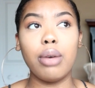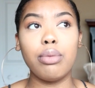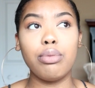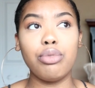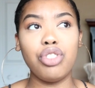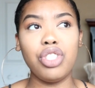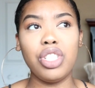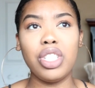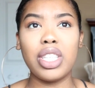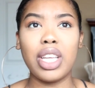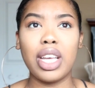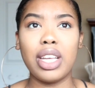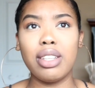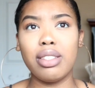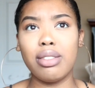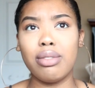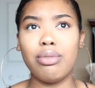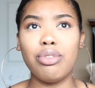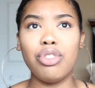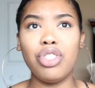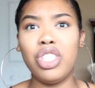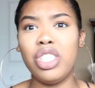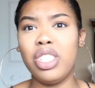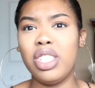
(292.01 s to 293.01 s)
she
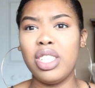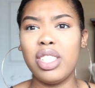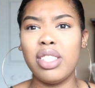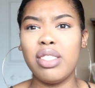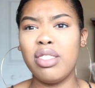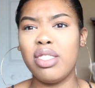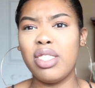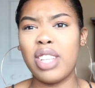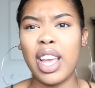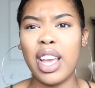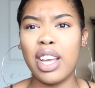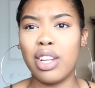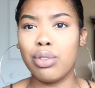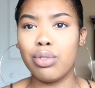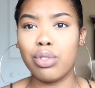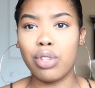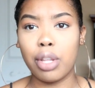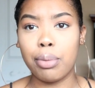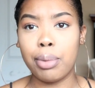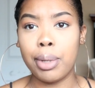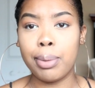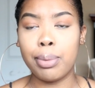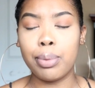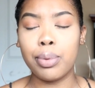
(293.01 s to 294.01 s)
handles
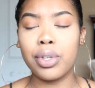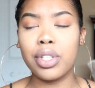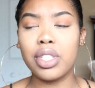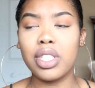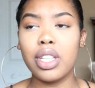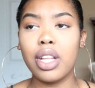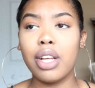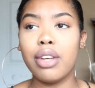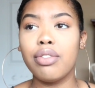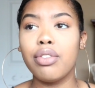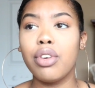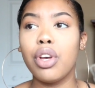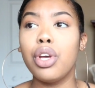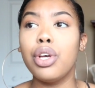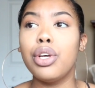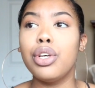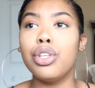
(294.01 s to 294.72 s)
all the paperwork stuff.